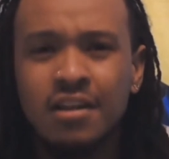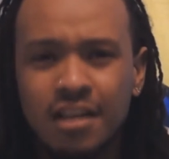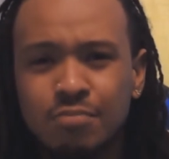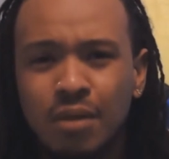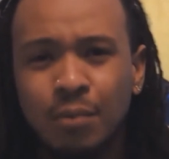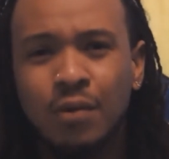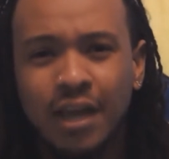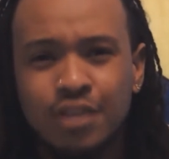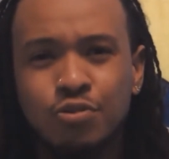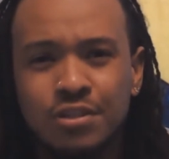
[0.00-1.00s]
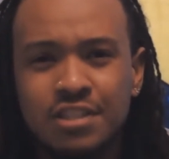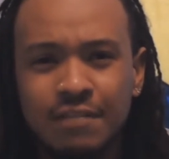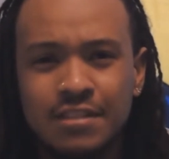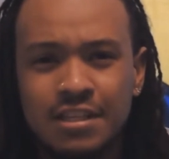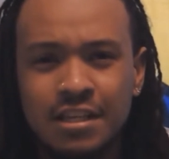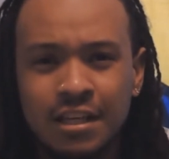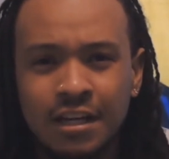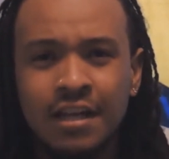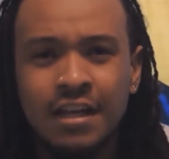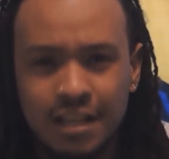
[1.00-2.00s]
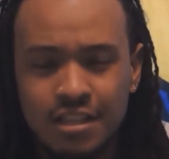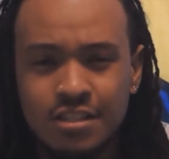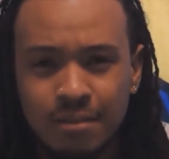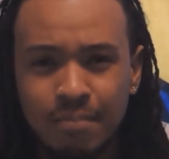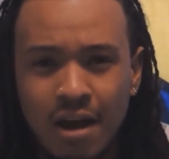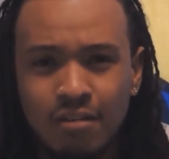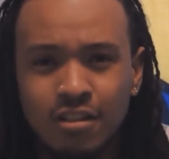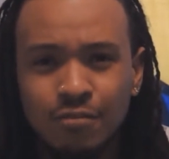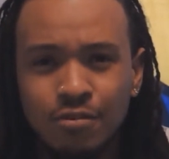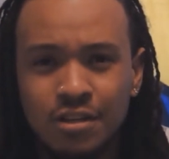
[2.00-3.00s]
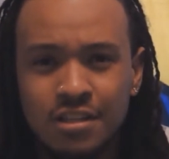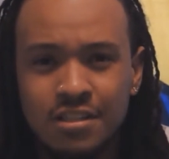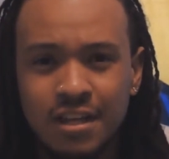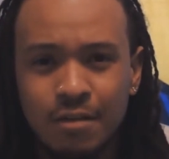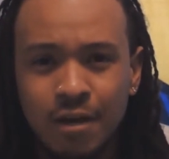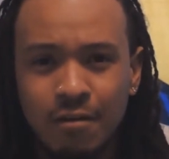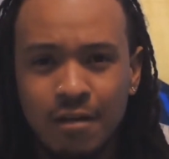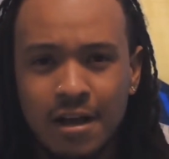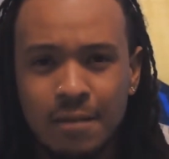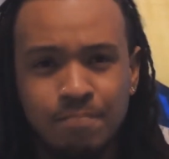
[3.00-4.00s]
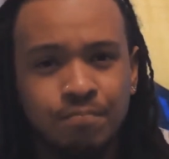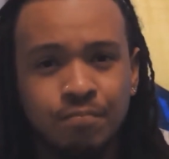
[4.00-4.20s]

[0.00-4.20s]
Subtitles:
That's probably what Android 17 is power level is anyway, right?